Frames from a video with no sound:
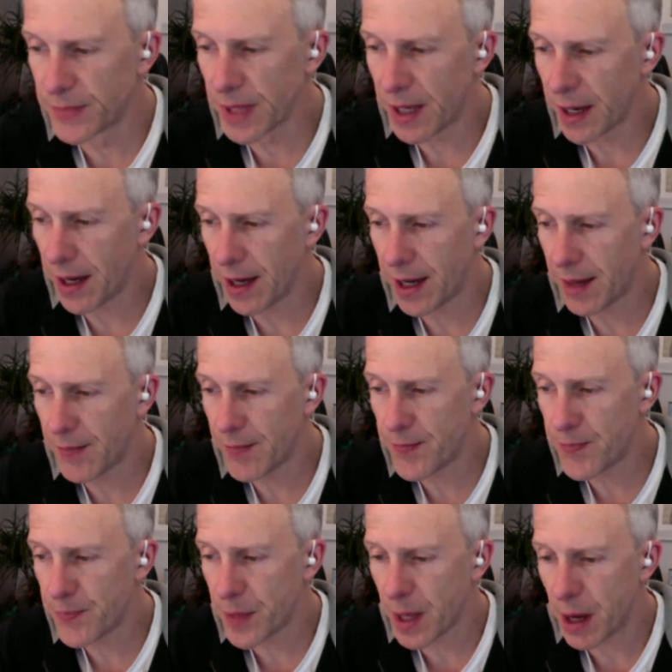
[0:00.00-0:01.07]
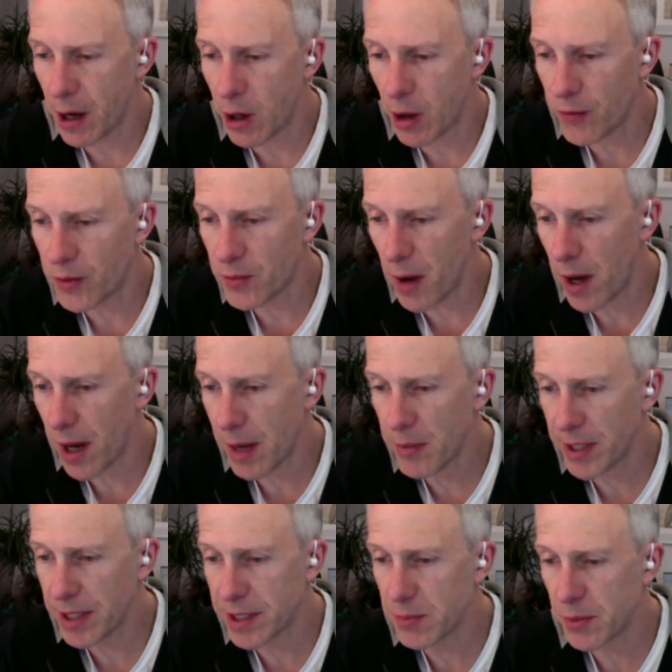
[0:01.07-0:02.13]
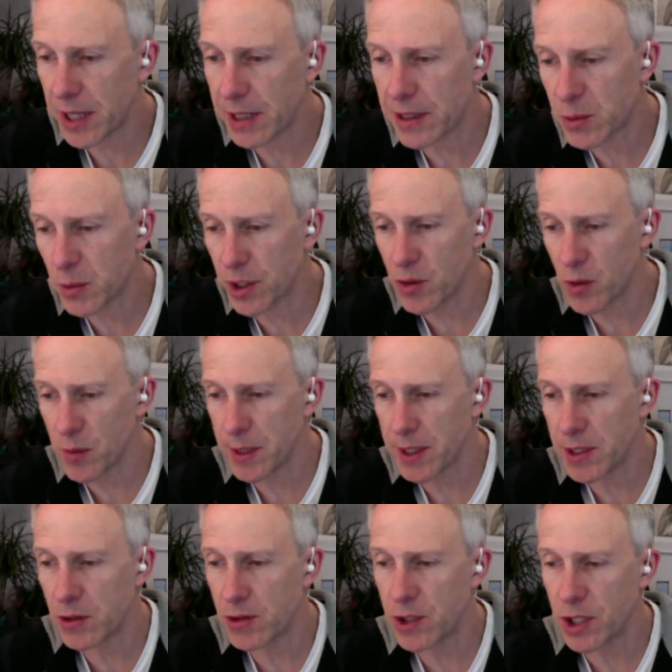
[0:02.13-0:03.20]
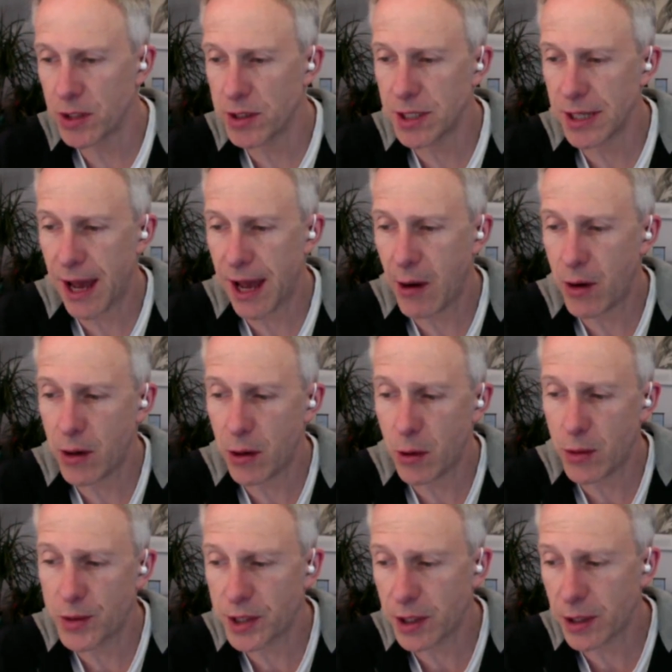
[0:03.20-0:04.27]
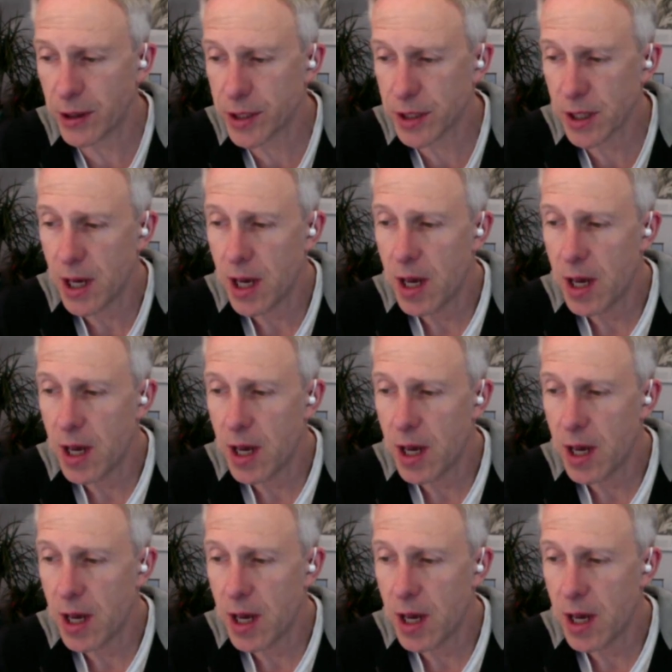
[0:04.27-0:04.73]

I offered my Bitless bridle to one of the women so she could see how her horse goes,